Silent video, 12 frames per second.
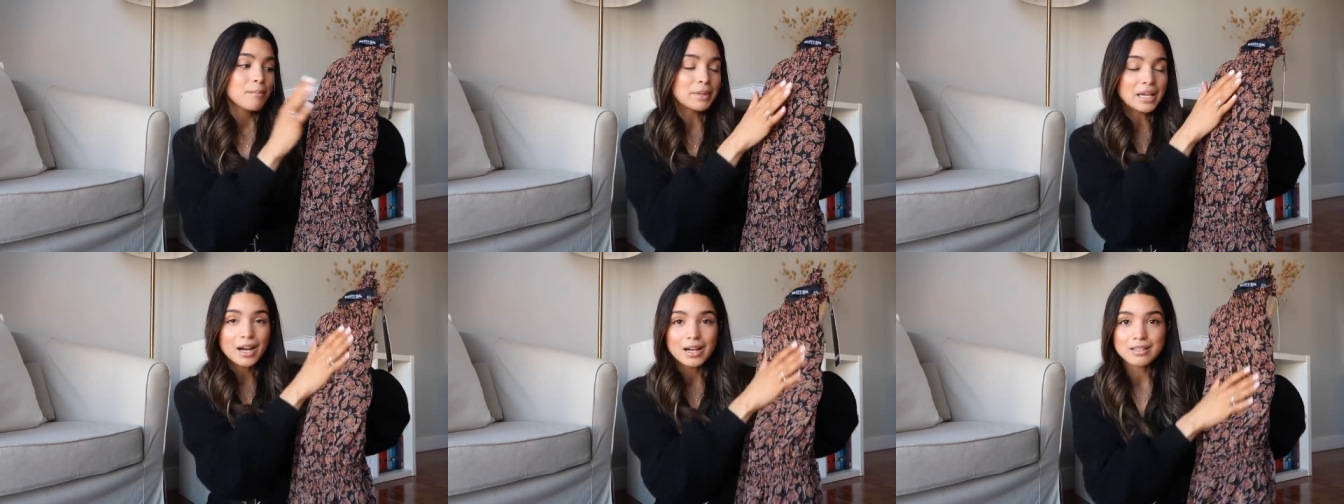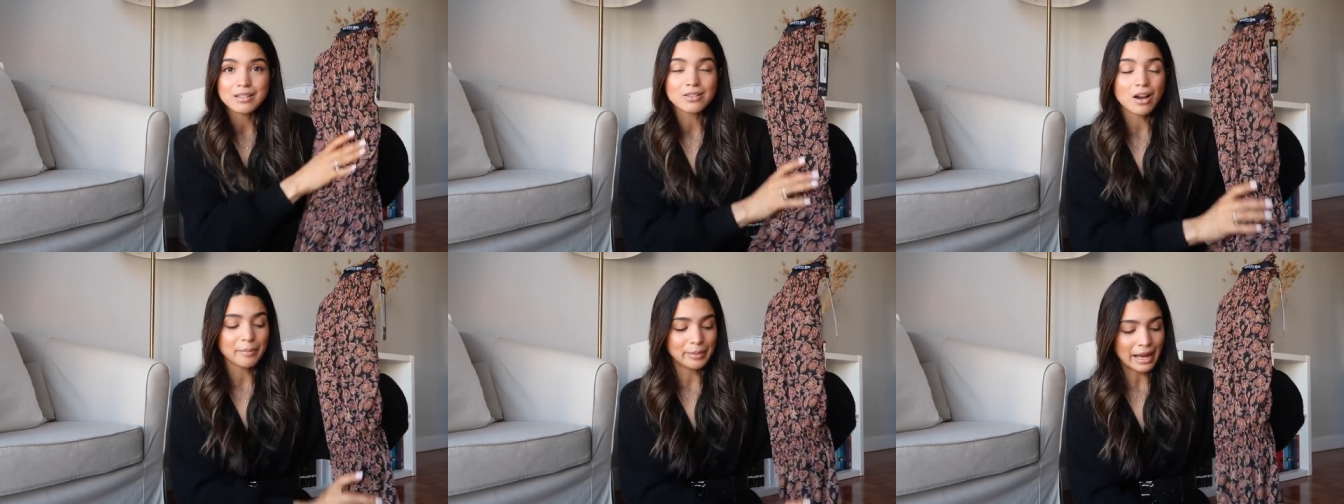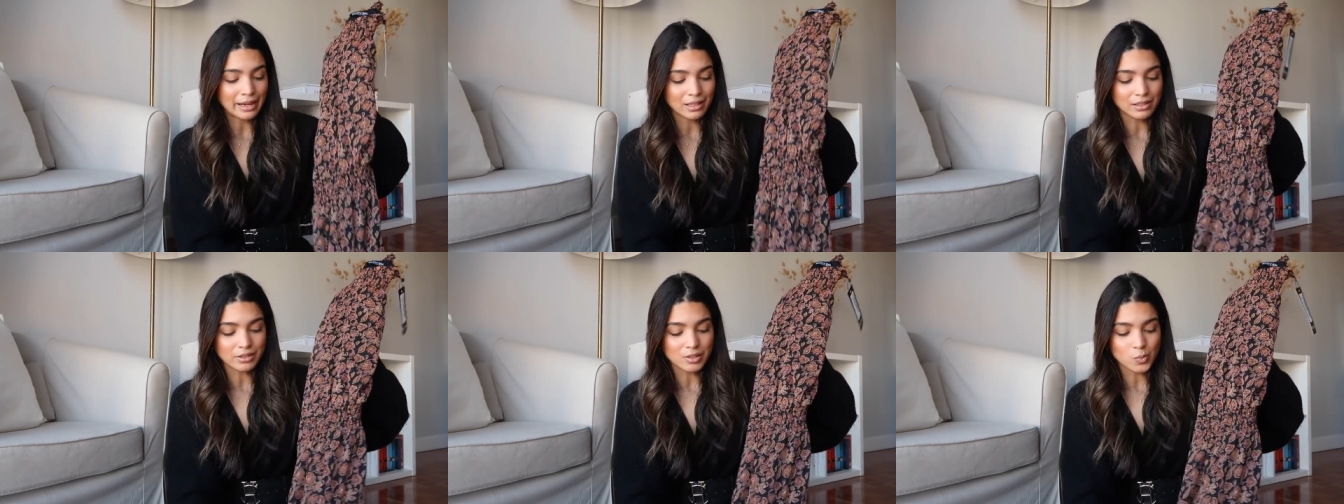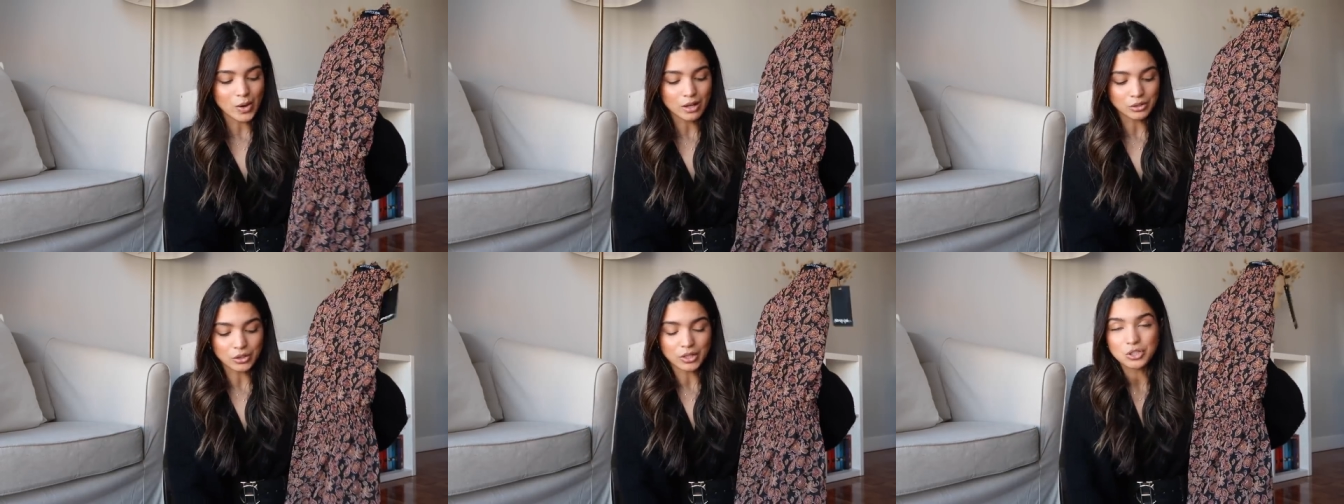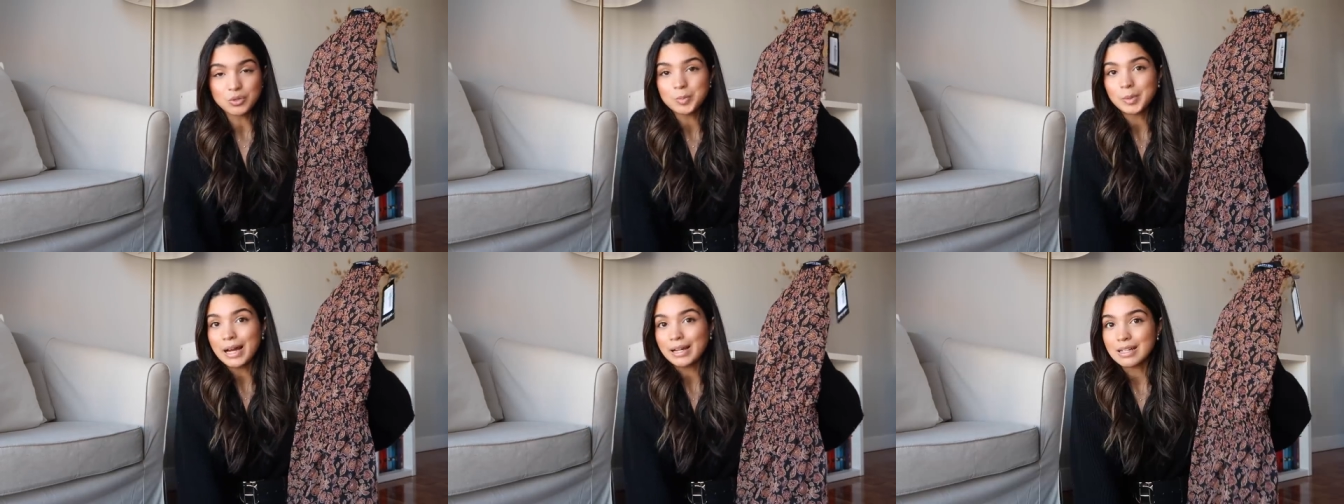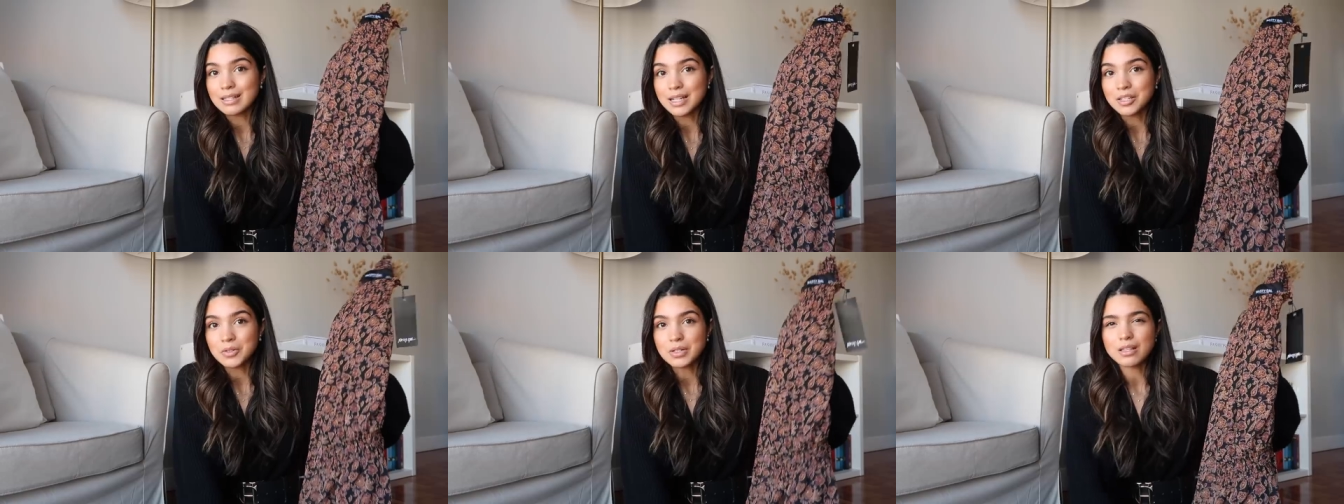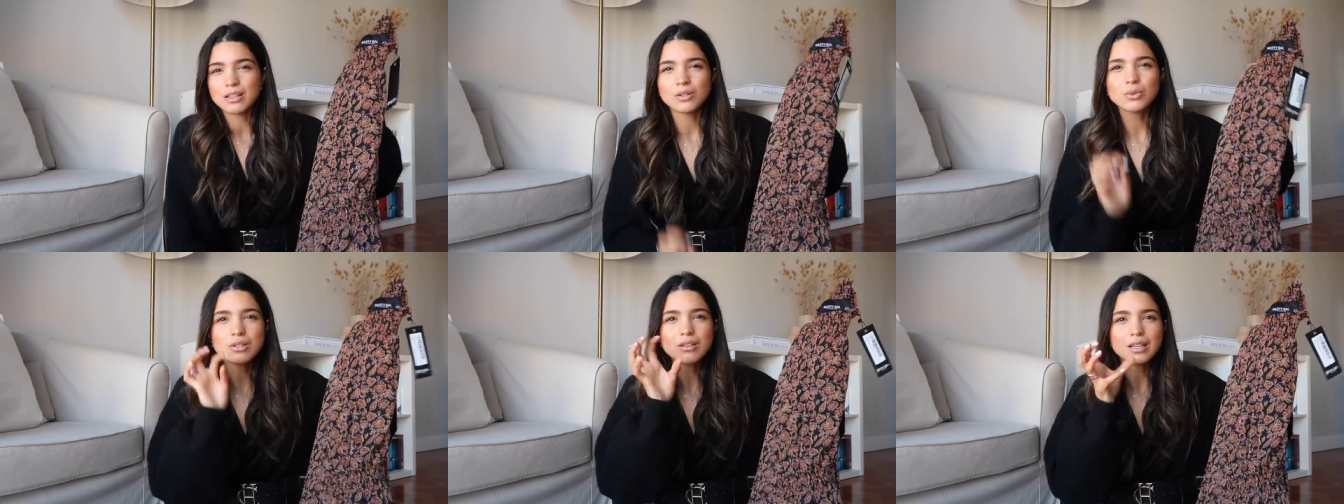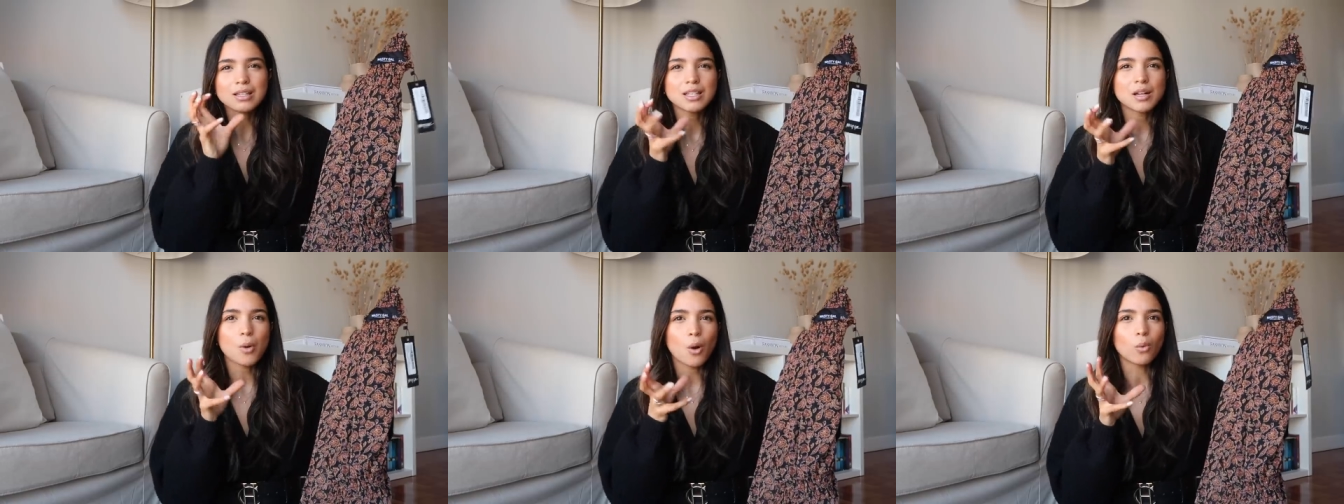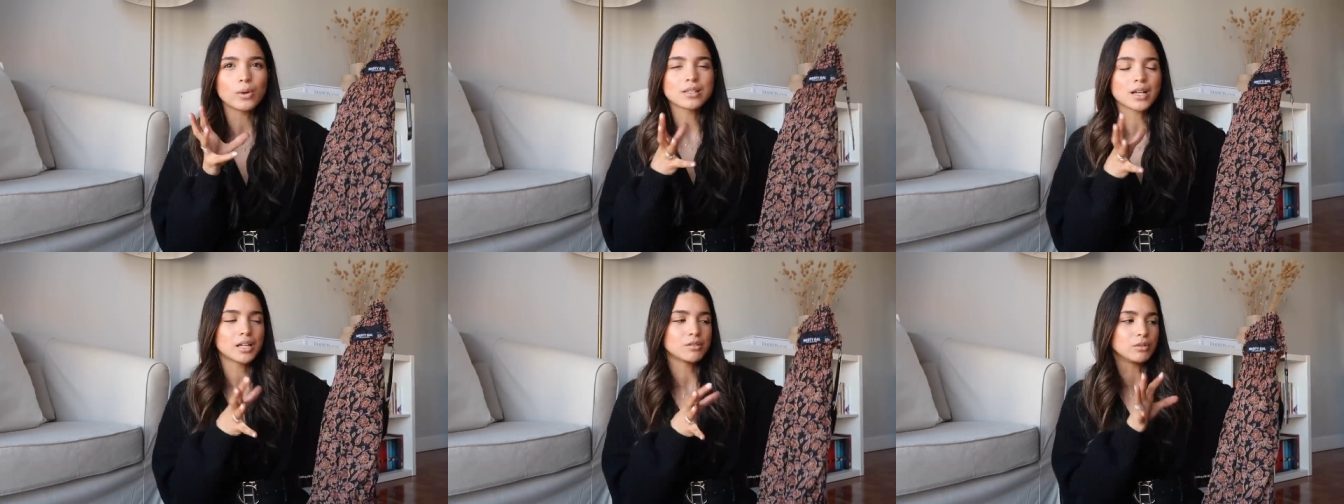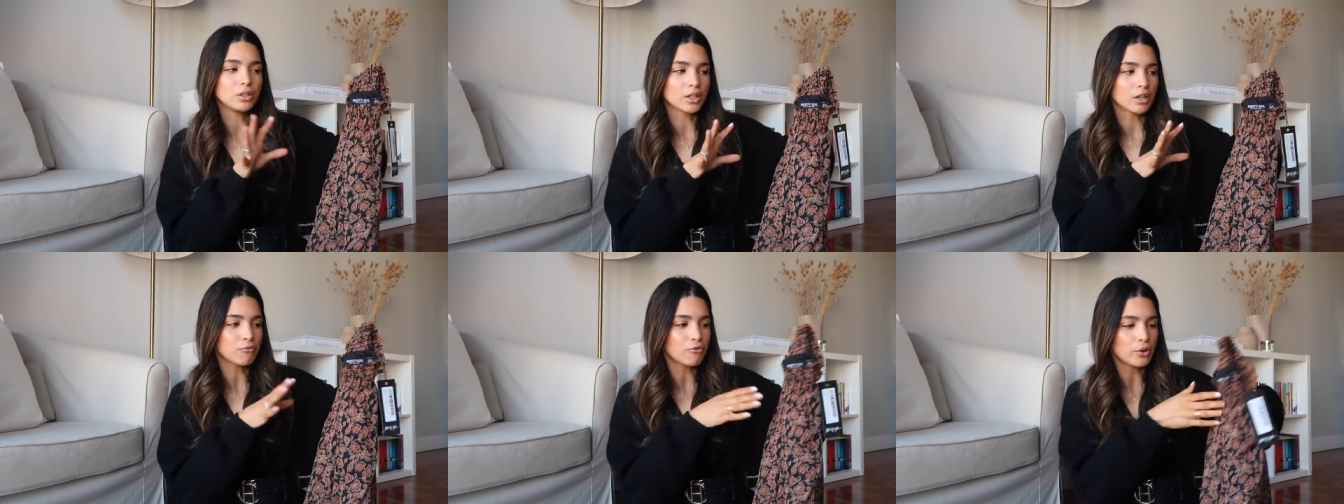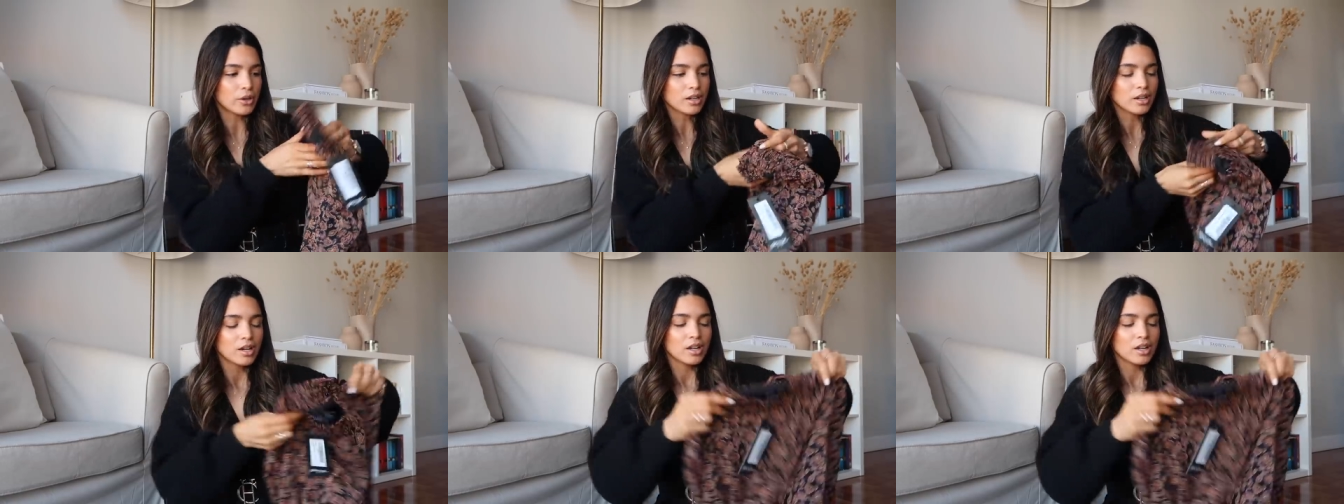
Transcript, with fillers: Because it's got black in there as well, you can use black accessories. And those are things that I'm always kind of looking for.